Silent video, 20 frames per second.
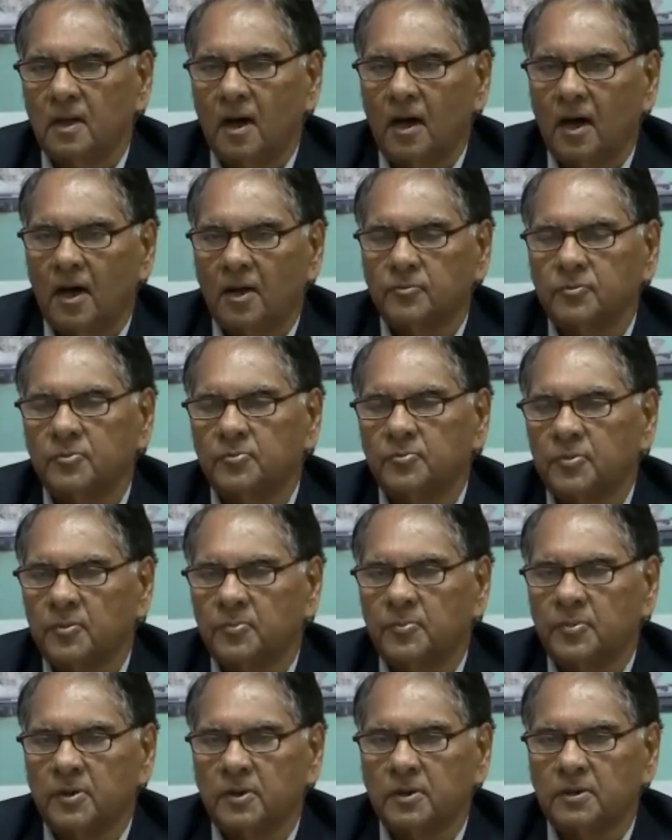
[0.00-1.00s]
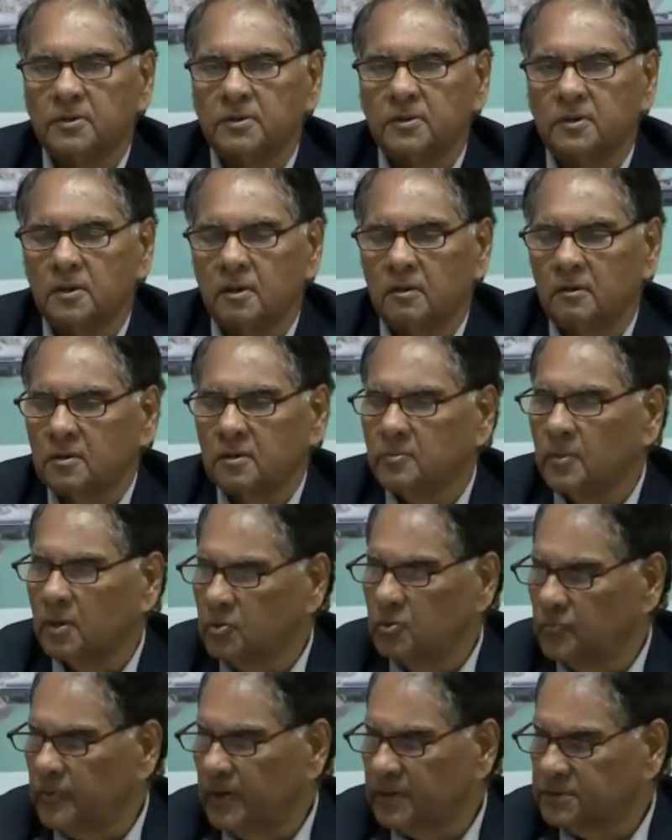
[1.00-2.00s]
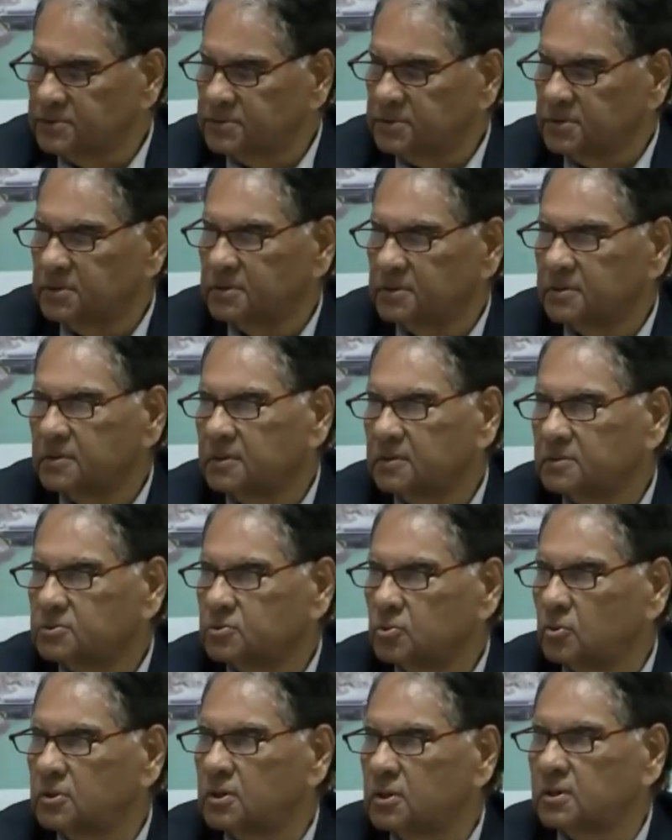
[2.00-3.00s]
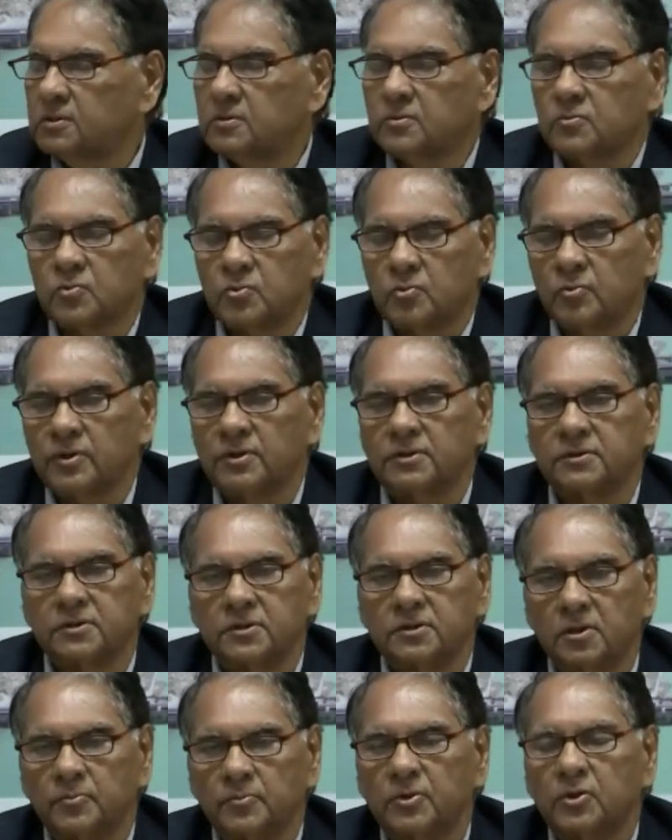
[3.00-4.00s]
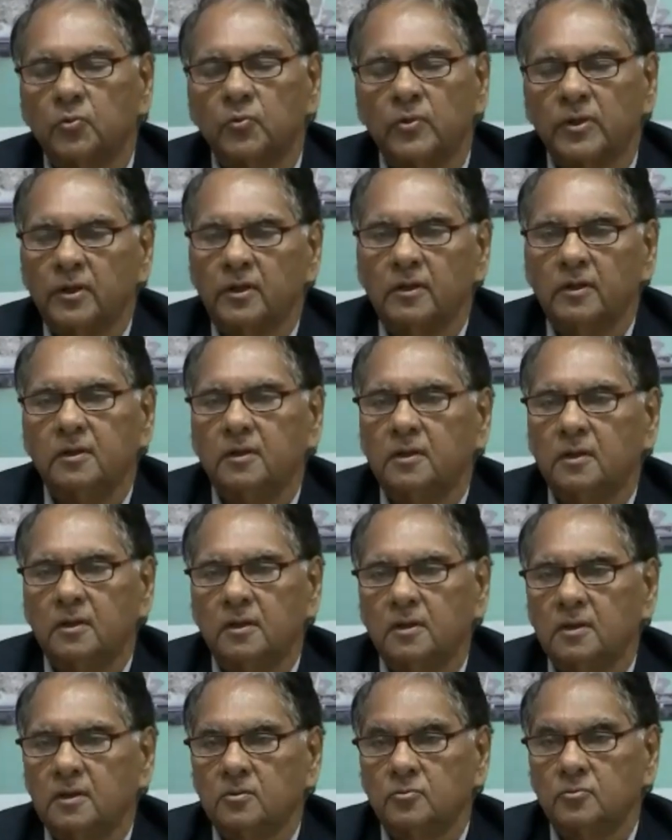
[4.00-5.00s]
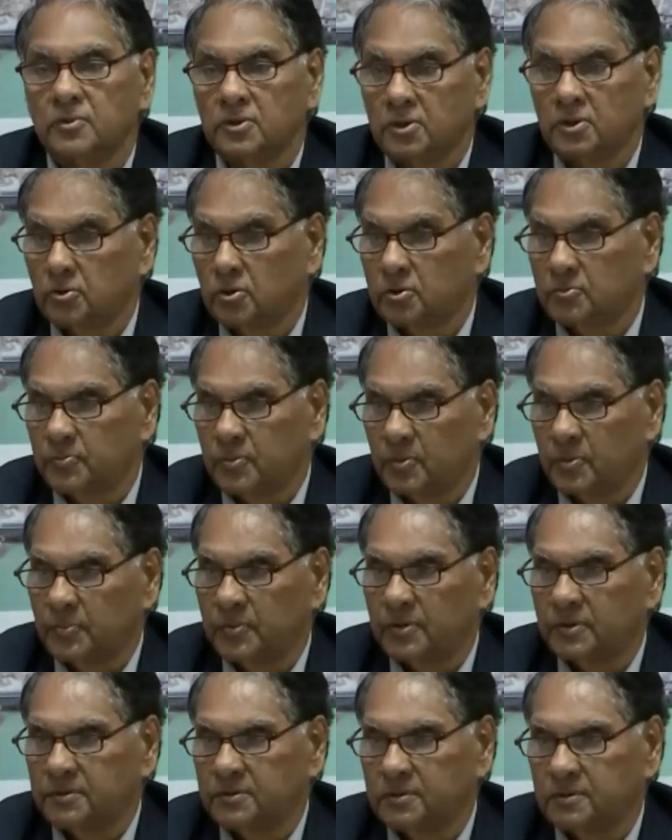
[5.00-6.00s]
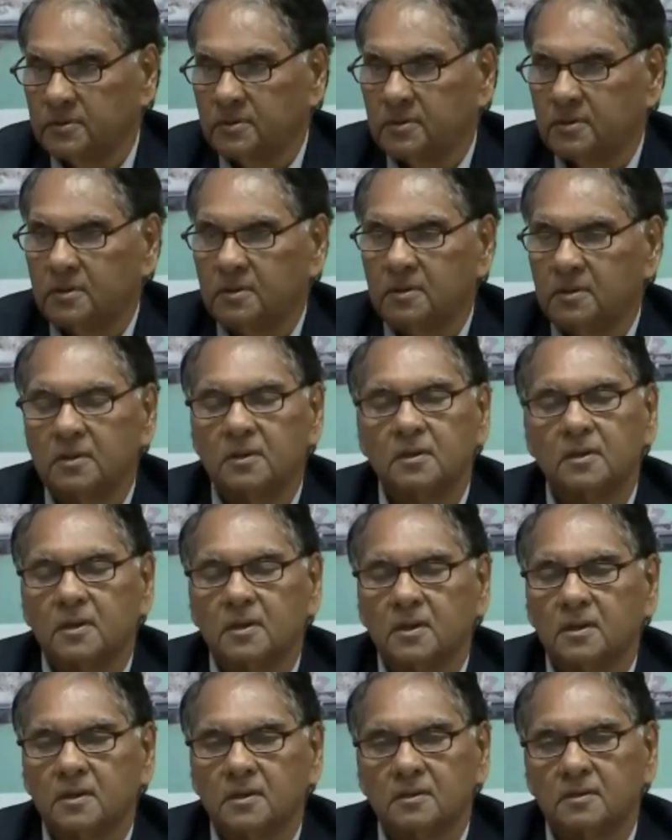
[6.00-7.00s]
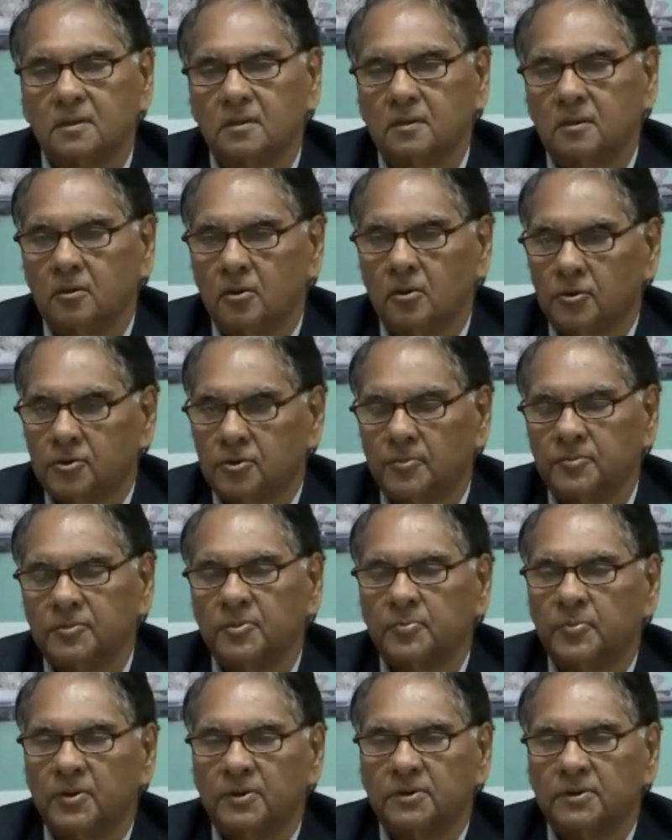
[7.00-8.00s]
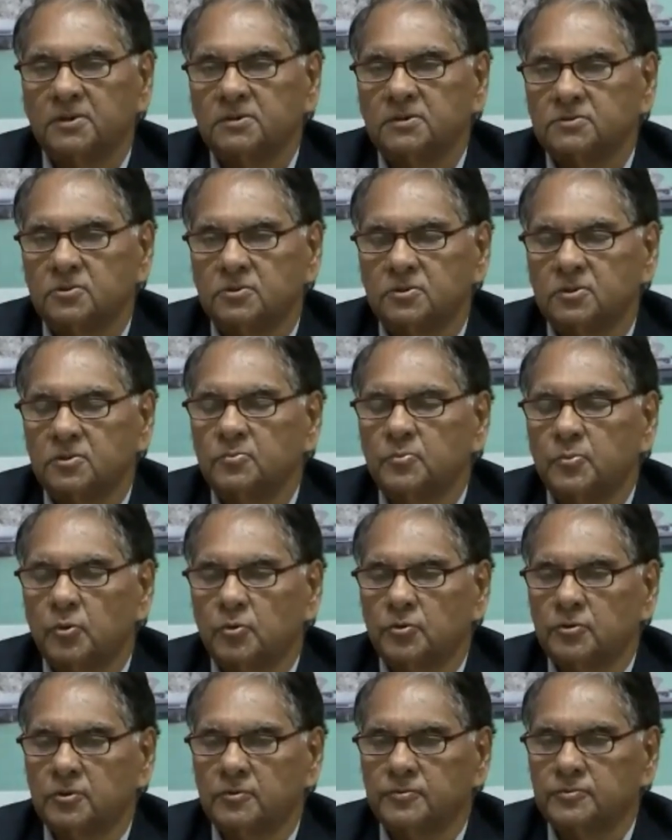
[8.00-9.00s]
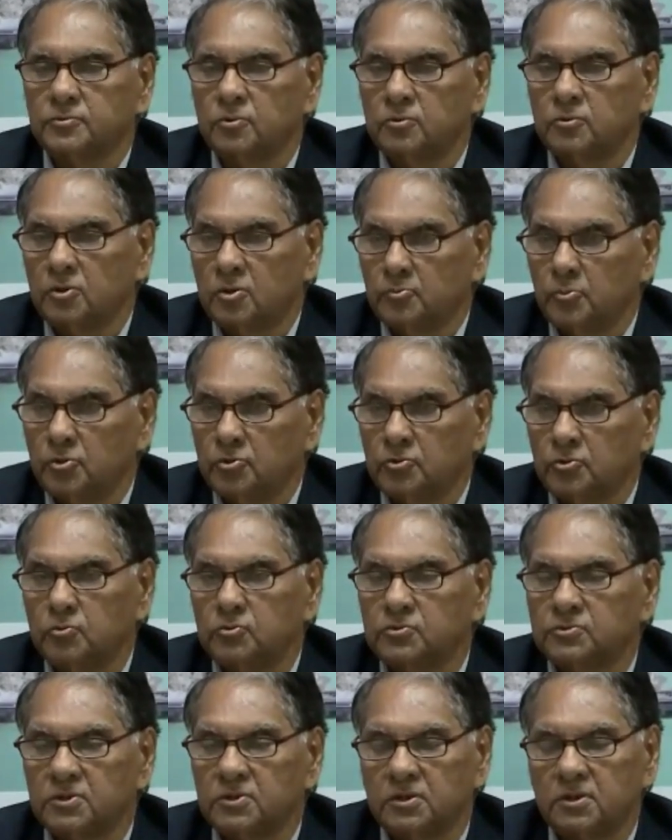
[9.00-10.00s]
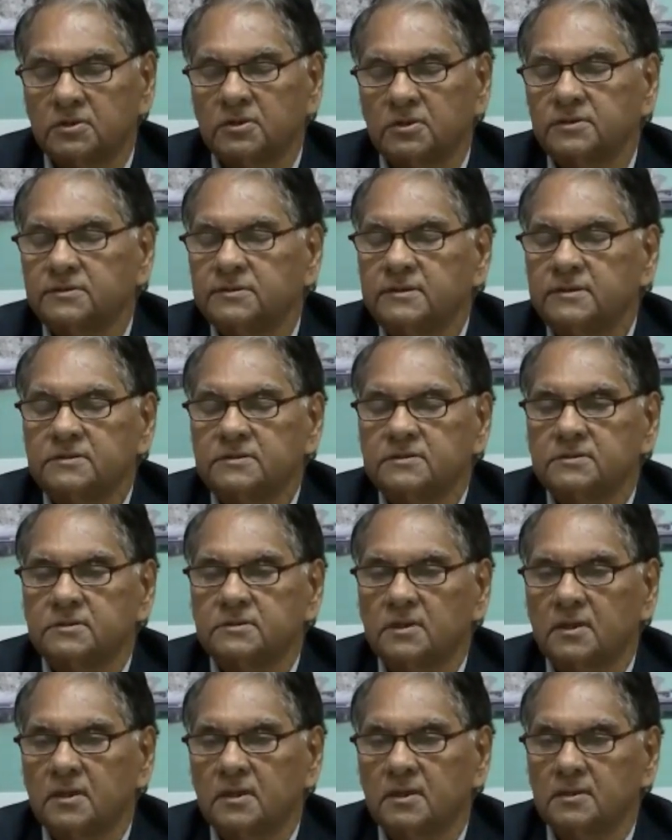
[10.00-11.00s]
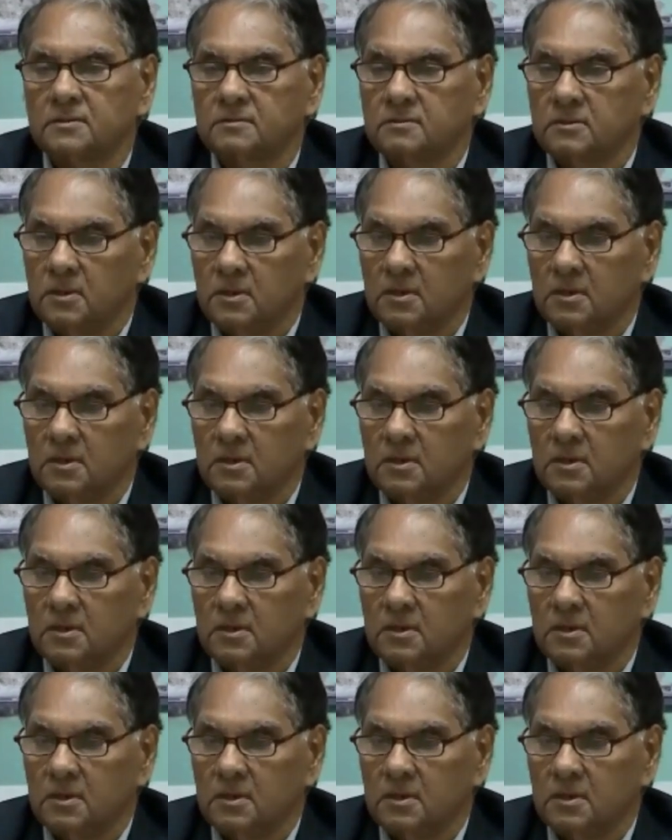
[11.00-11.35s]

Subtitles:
are we prepared on manufacturing? Solar, we went in a big way. We are not prepared. A lot of dependence on import of solar modules and other things. And